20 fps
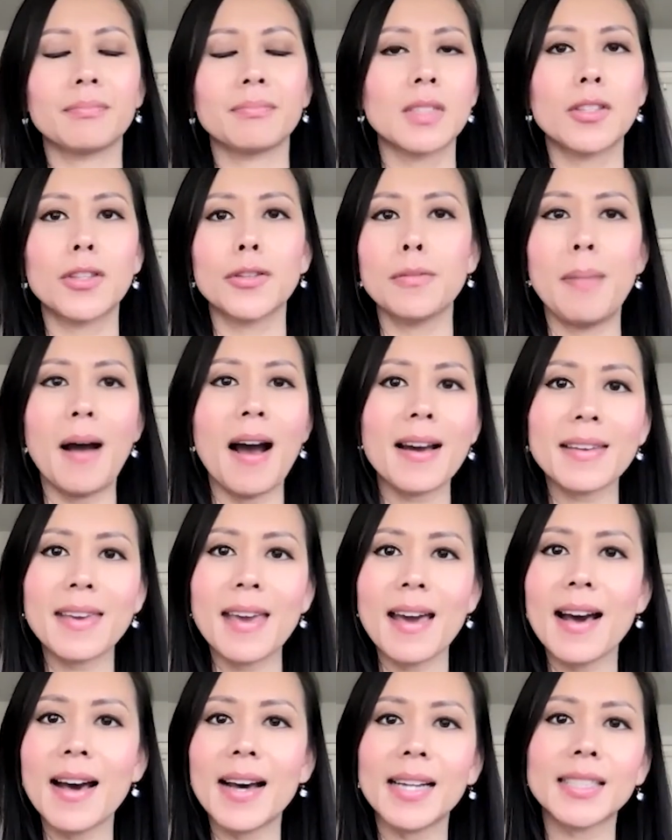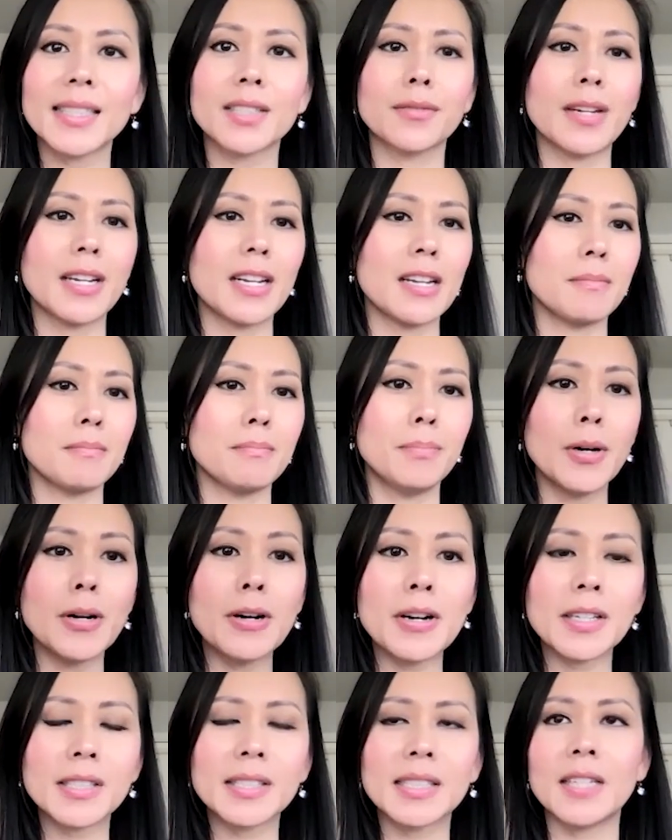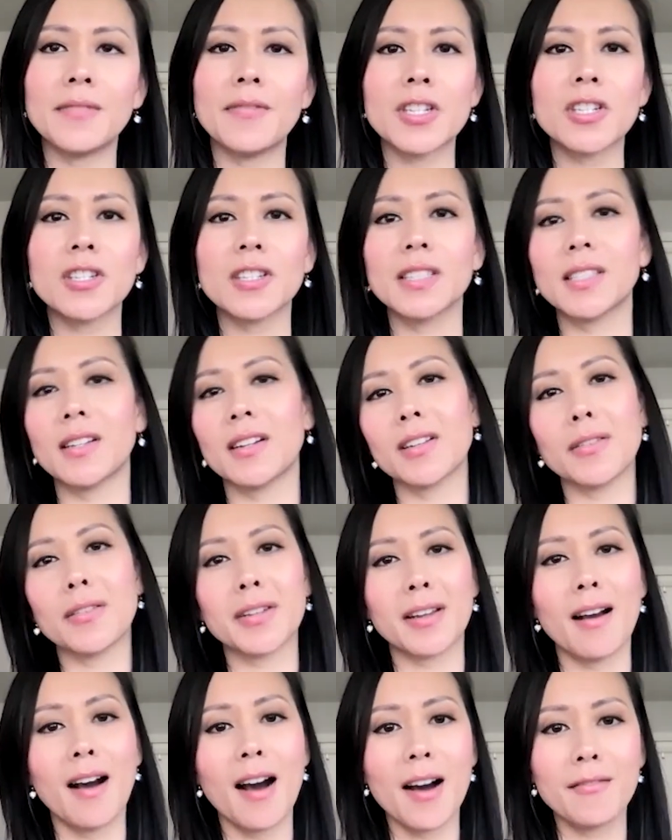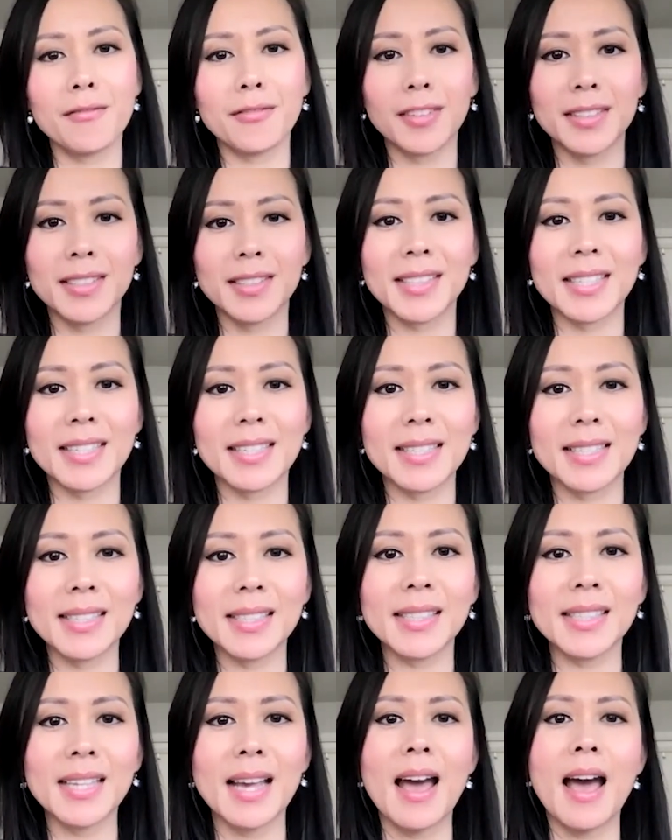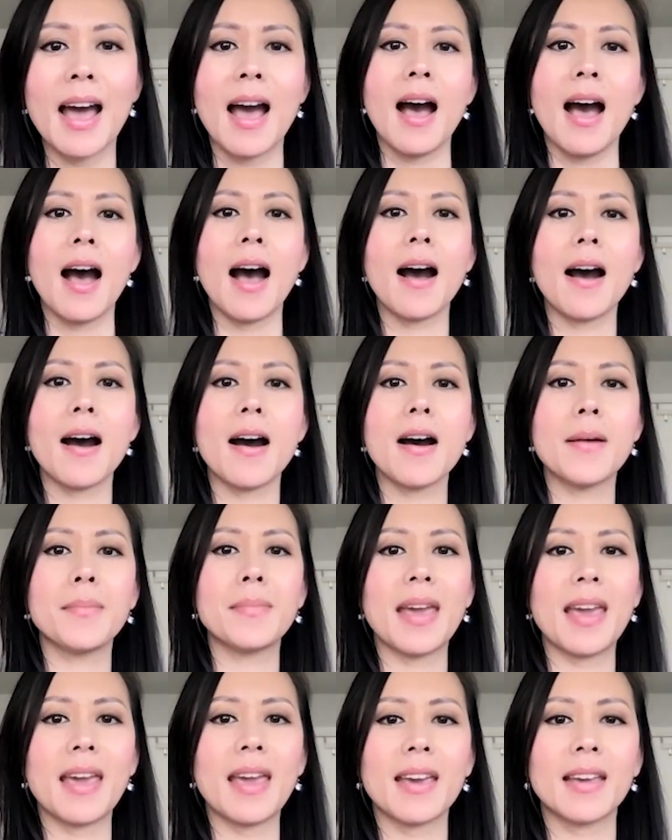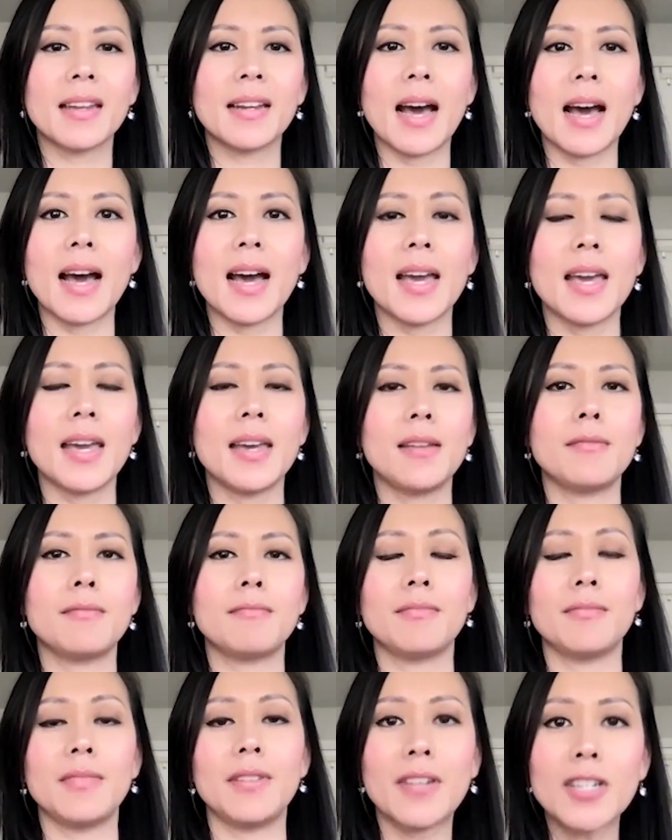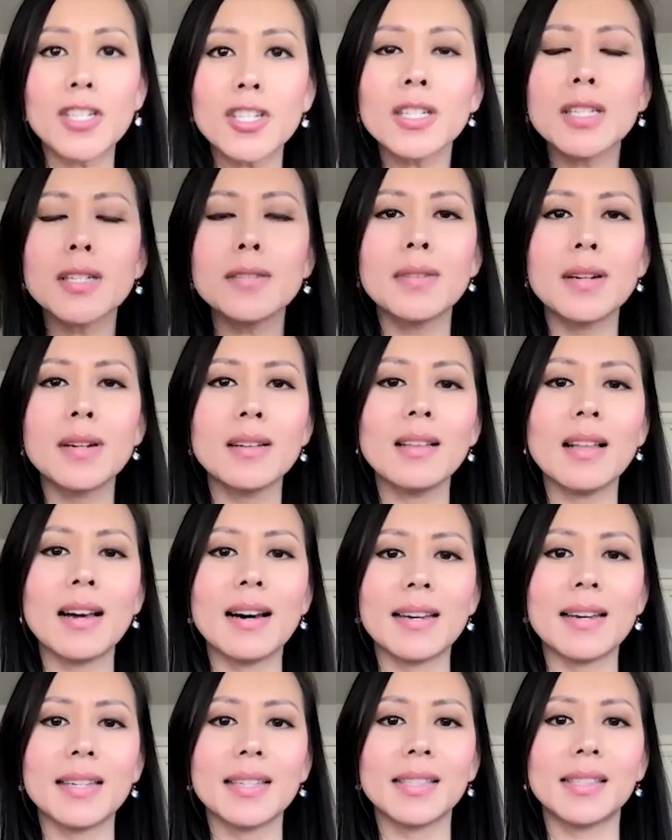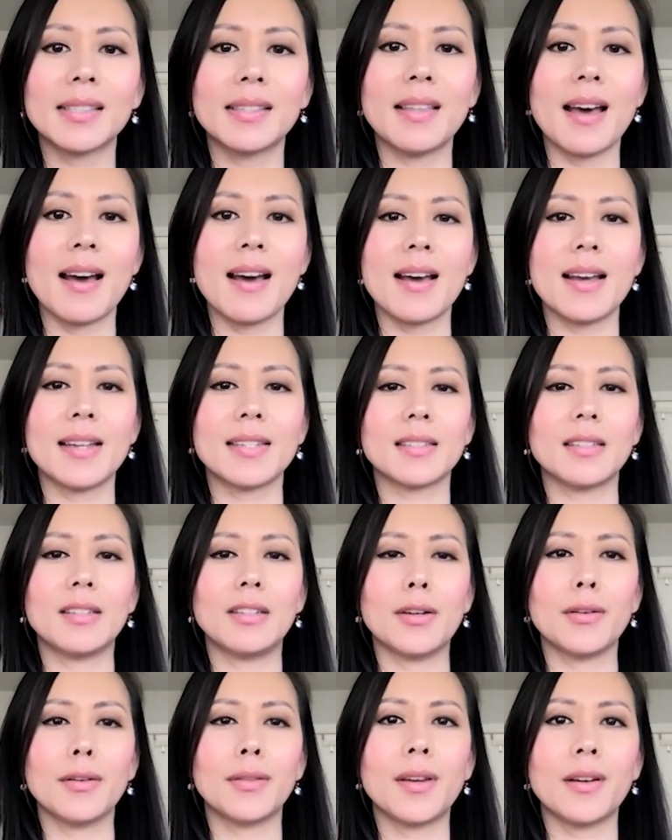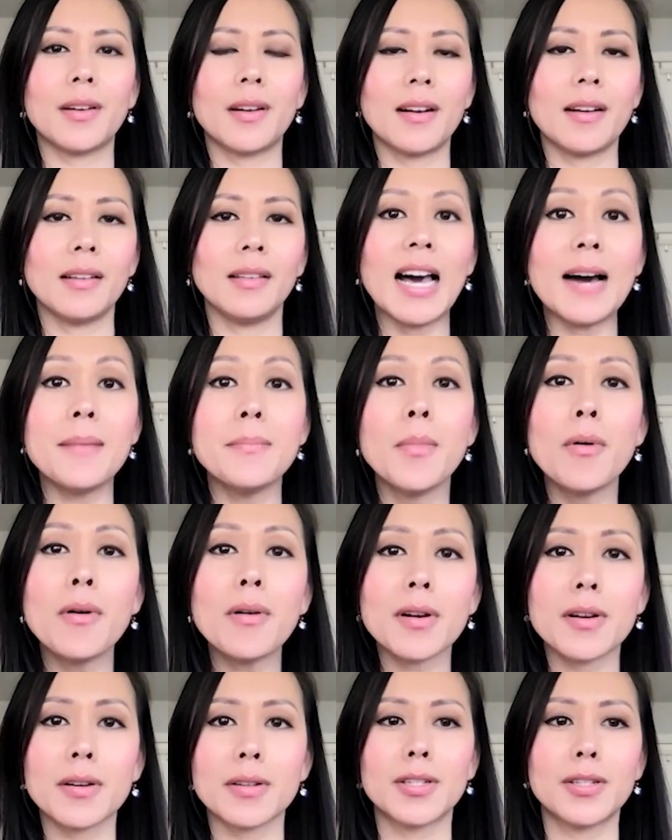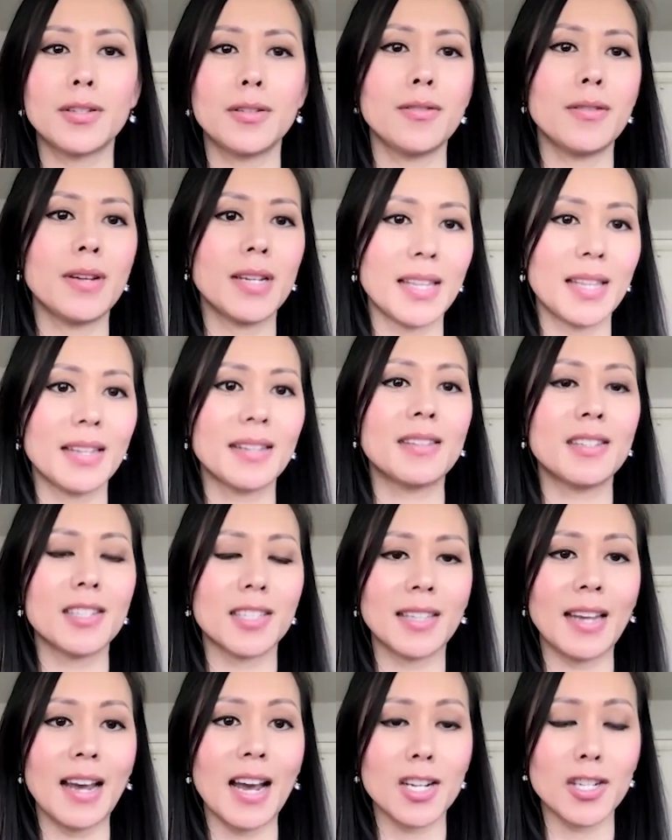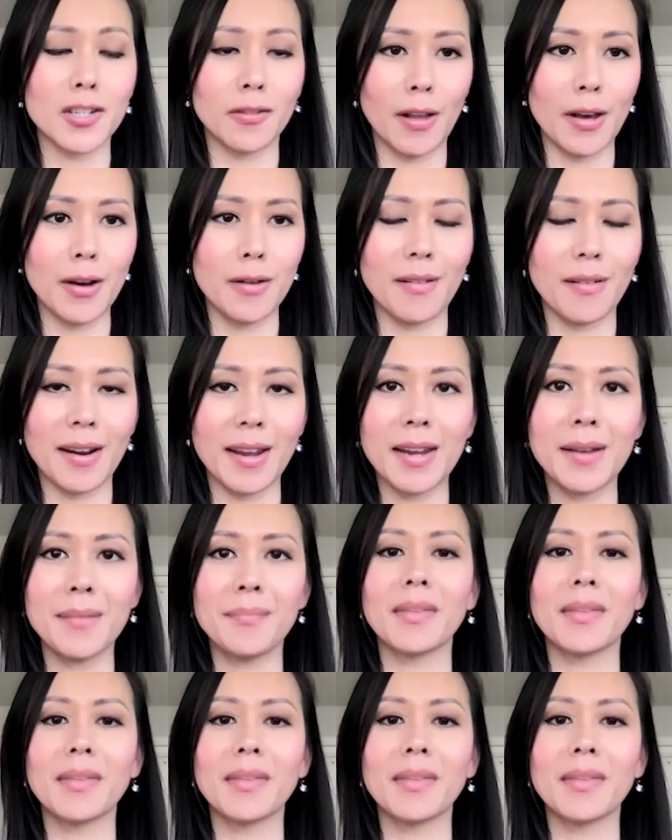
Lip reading: through podcasts and reading books, and eventually started going to conferences. And I eventually realized that, there are a lot more to it than just cash flow, right?